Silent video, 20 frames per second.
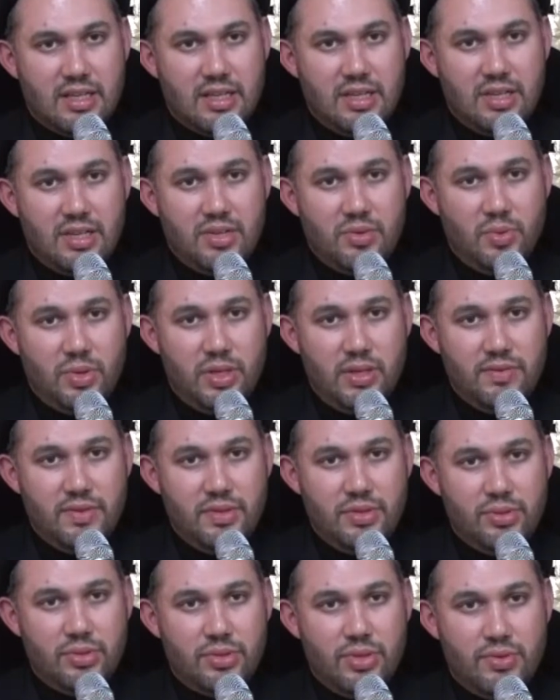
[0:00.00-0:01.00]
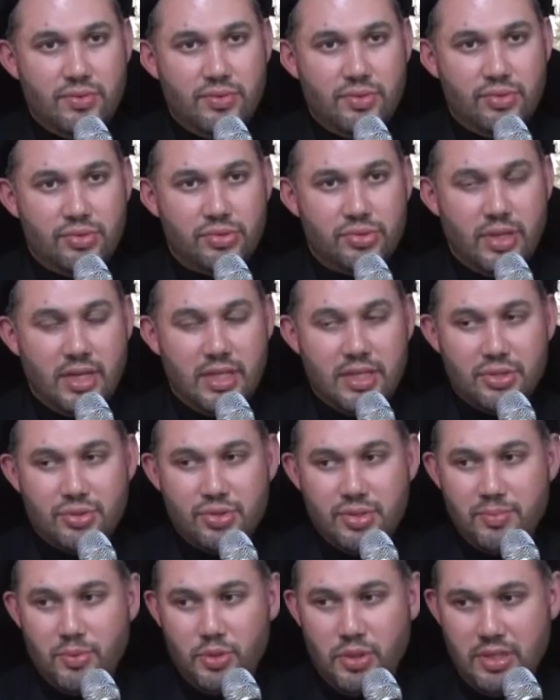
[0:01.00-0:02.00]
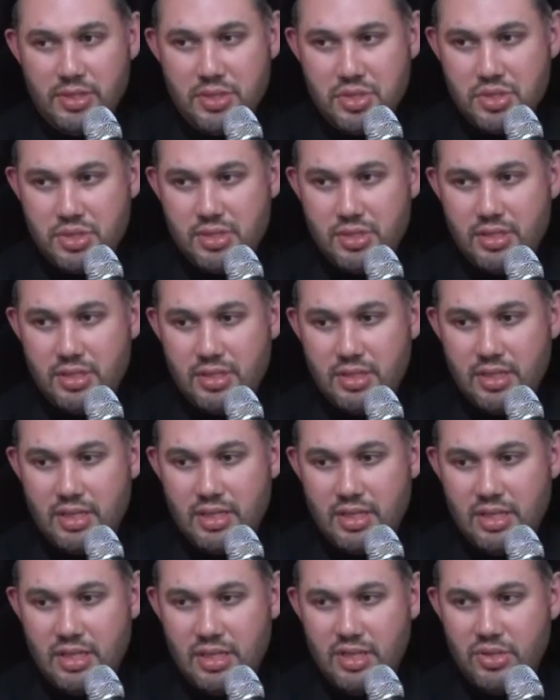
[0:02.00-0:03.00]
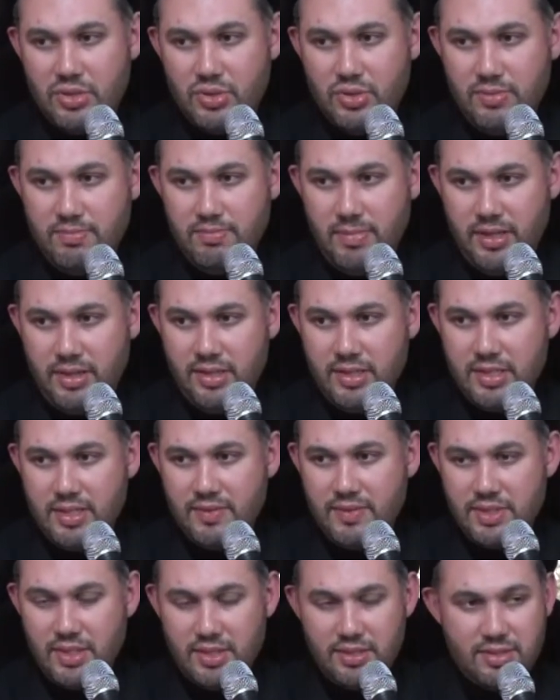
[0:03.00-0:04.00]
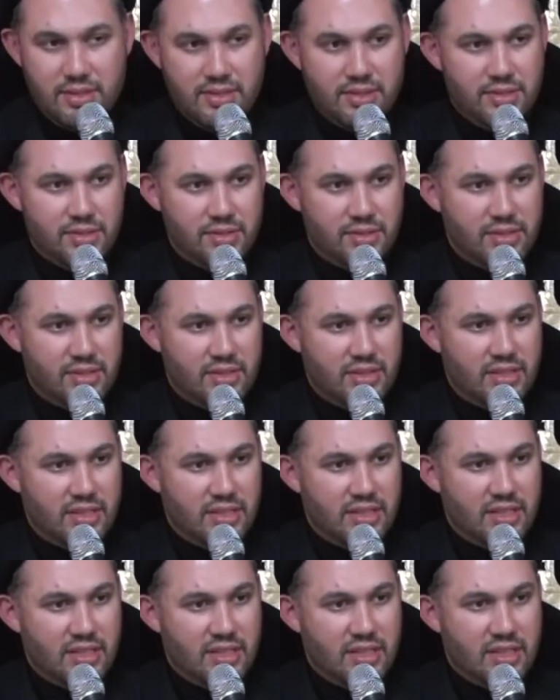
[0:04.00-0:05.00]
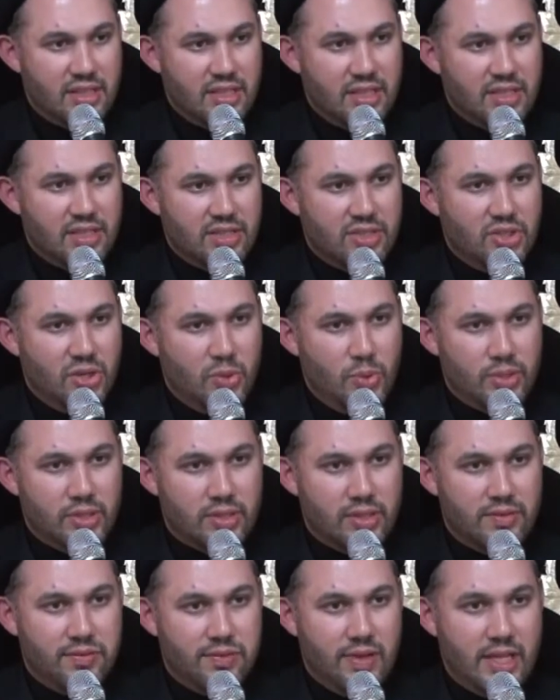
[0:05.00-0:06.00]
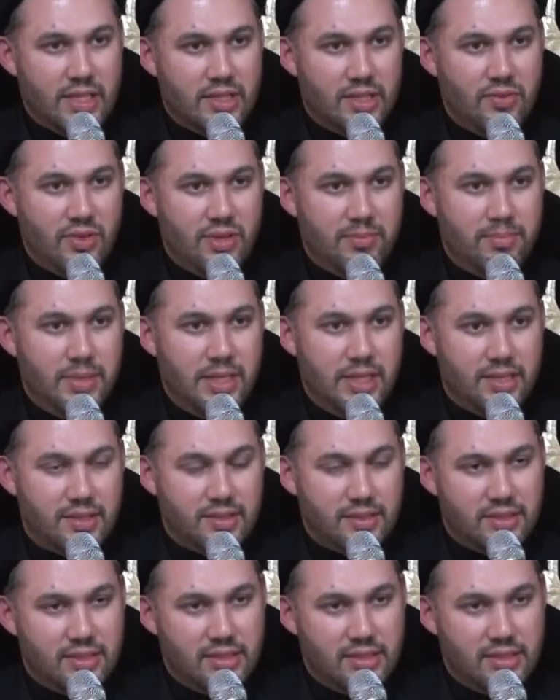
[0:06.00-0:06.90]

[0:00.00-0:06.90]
Whenever you go through trial and tribulation, your mothers have said to you, Go under the flag of Abbas.